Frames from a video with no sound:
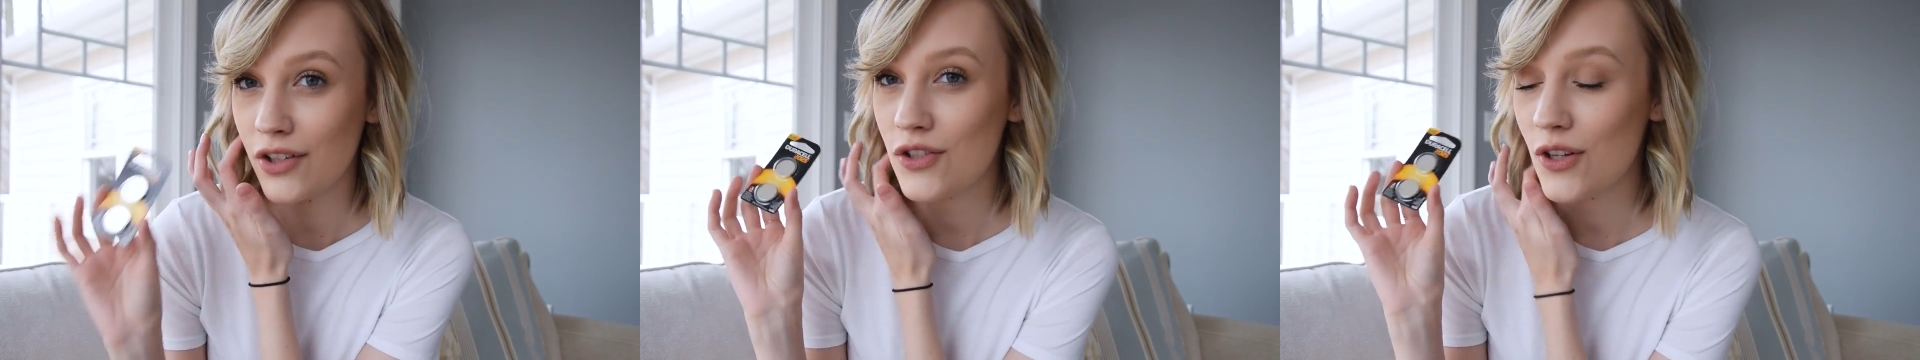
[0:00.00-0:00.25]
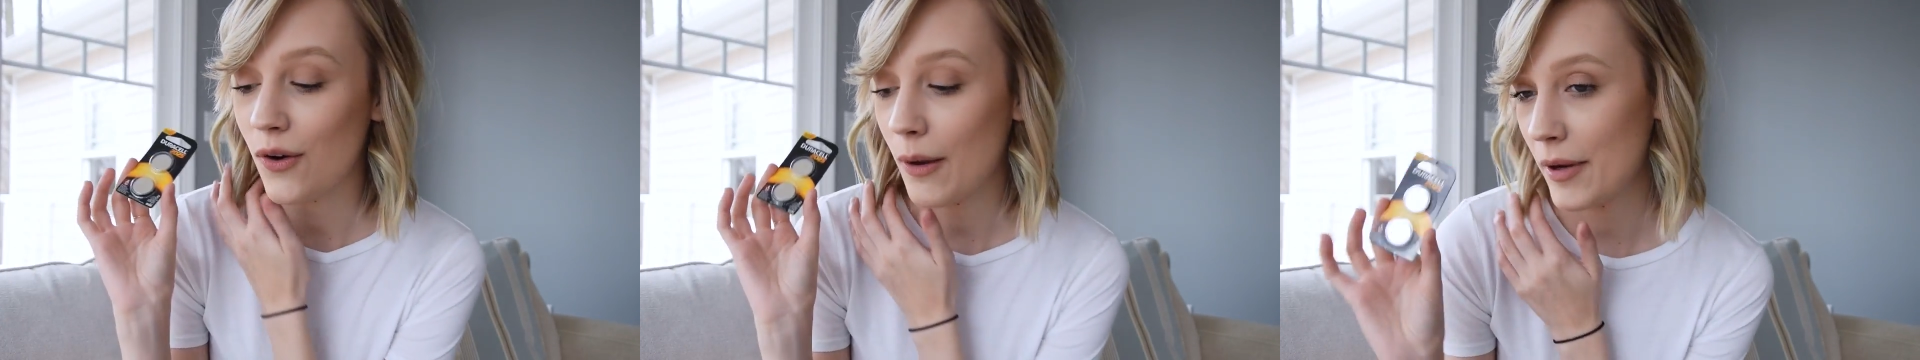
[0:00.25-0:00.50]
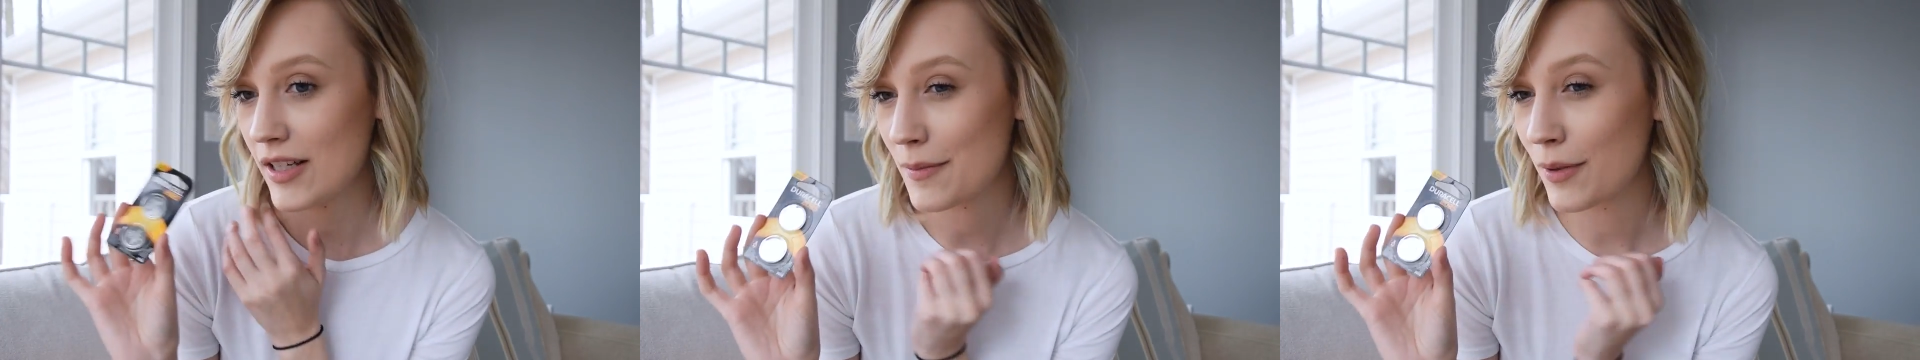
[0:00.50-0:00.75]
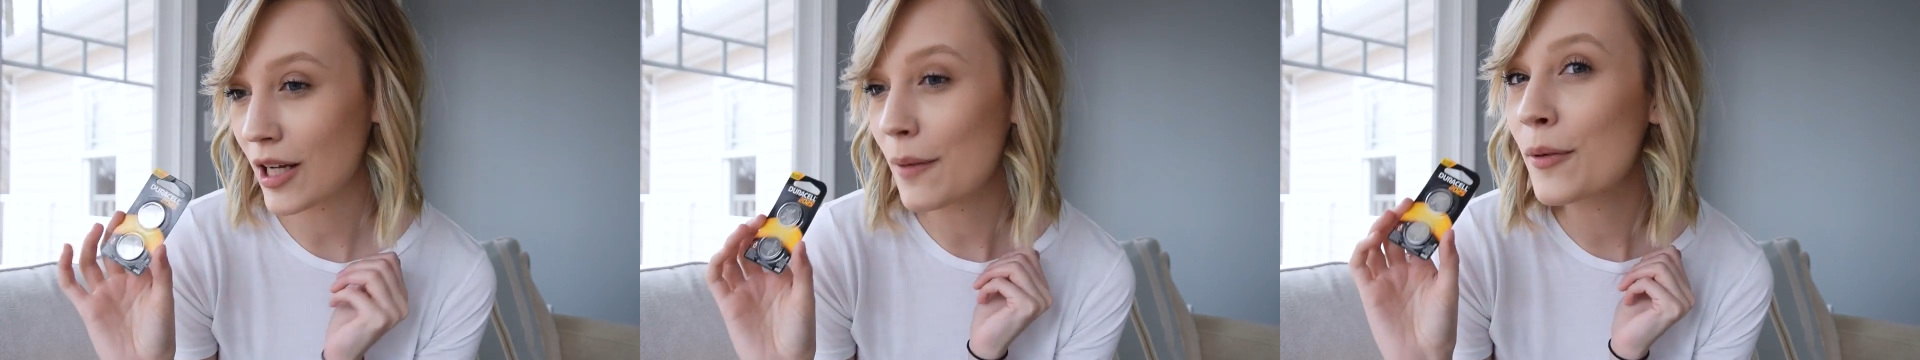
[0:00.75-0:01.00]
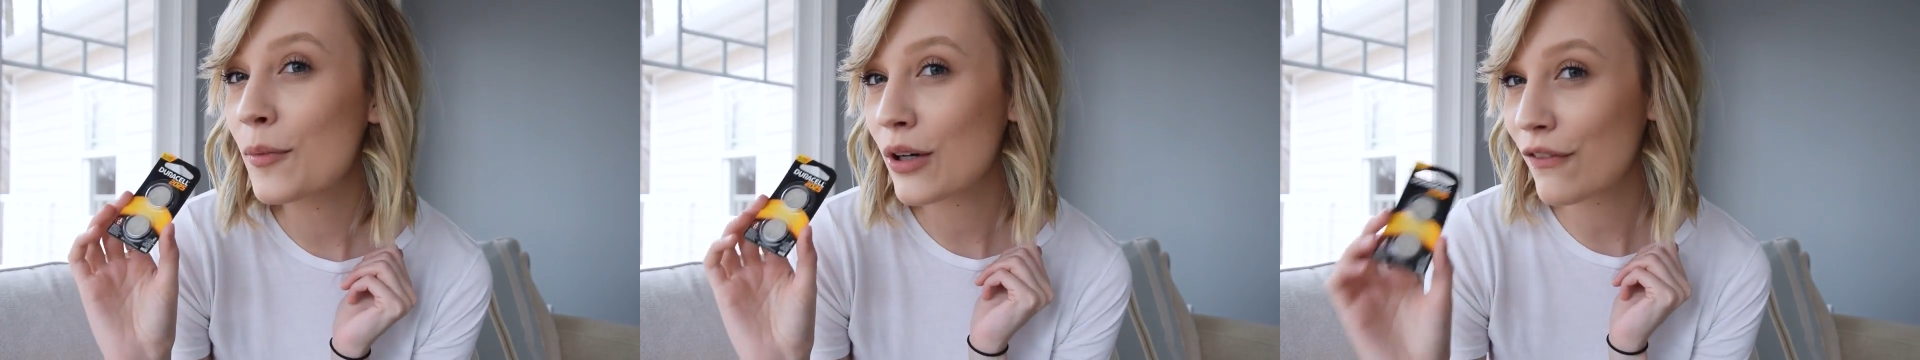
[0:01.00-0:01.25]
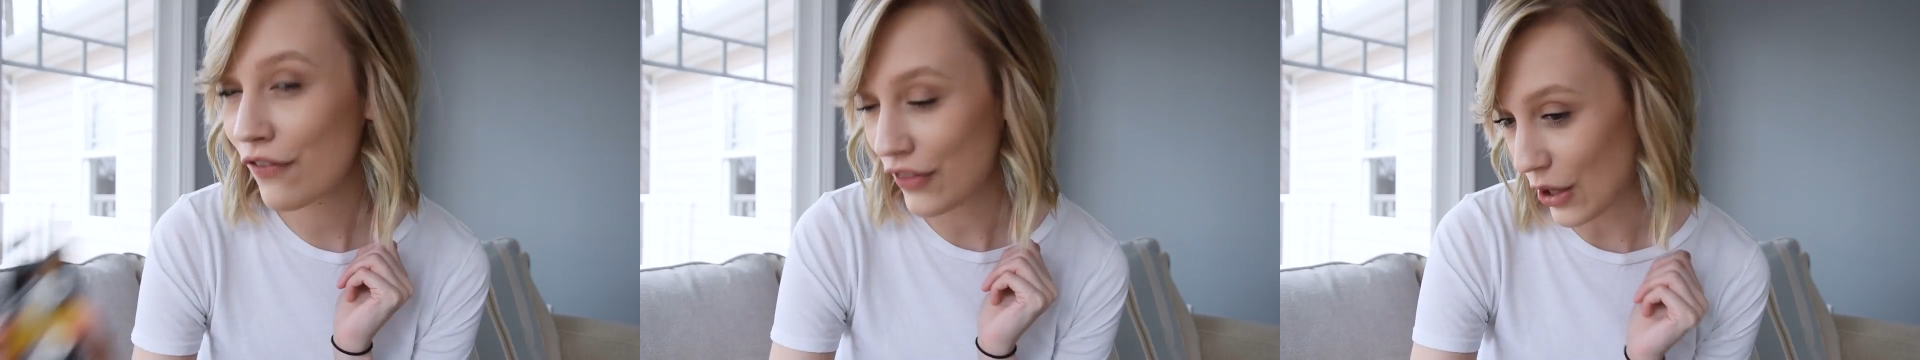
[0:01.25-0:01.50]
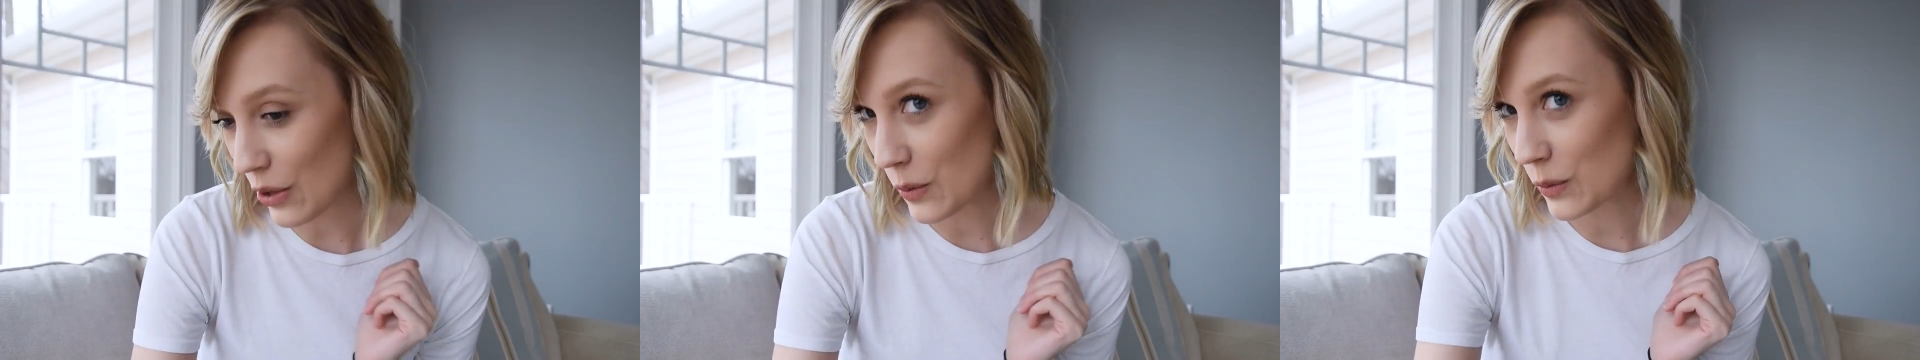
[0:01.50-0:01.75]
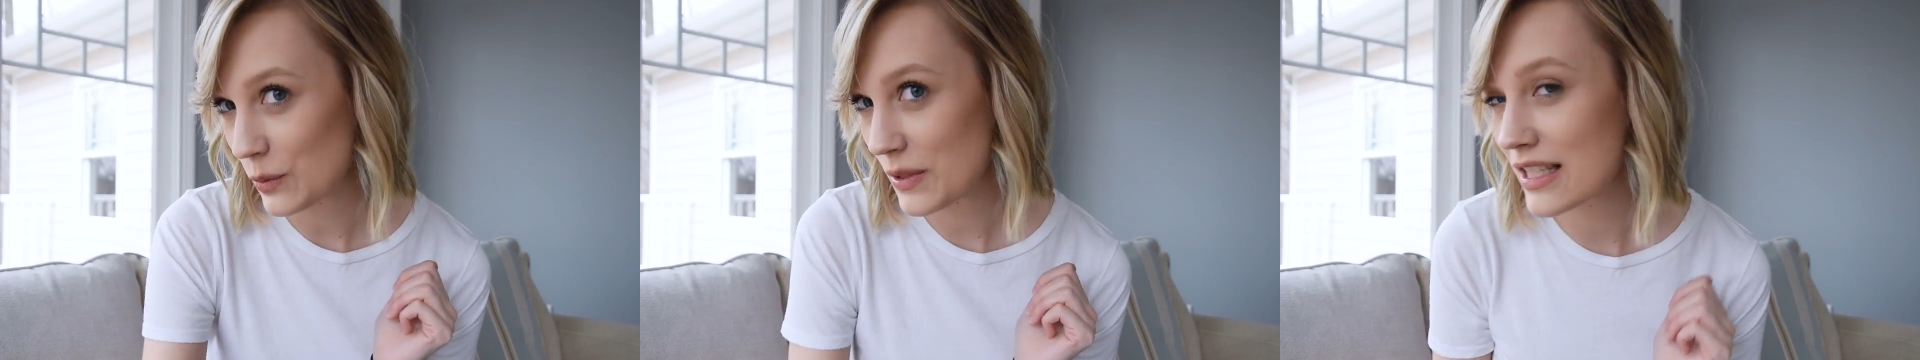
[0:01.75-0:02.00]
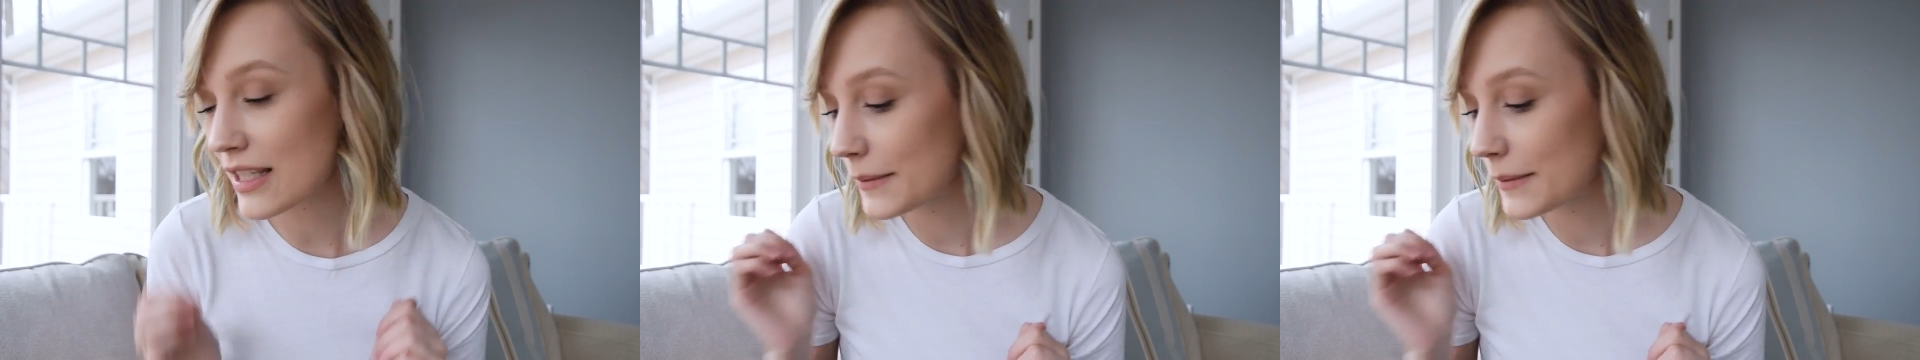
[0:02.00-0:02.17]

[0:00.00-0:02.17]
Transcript: So I picked up a couple more of those.